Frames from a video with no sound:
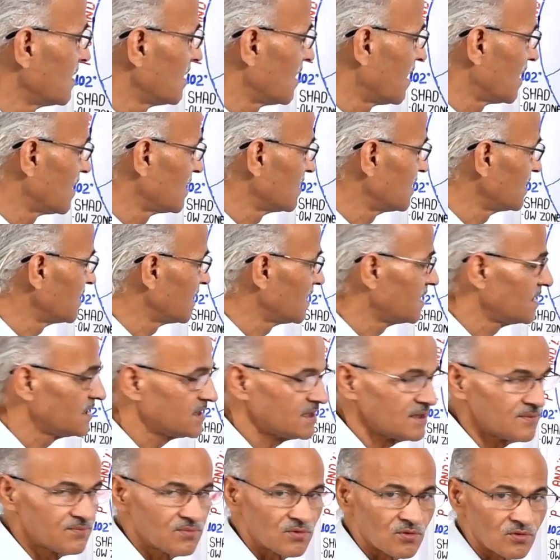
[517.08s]
on the
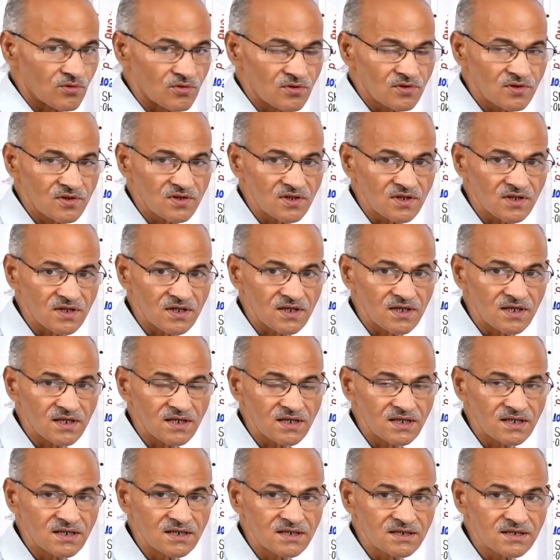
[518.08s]
antipode their
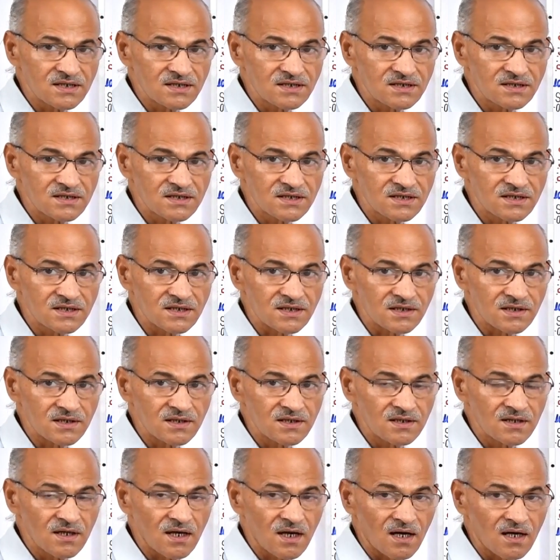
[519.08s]

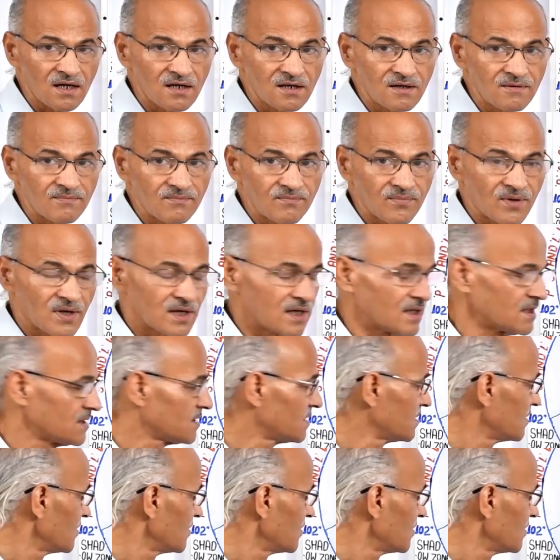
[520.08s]
intensity and impact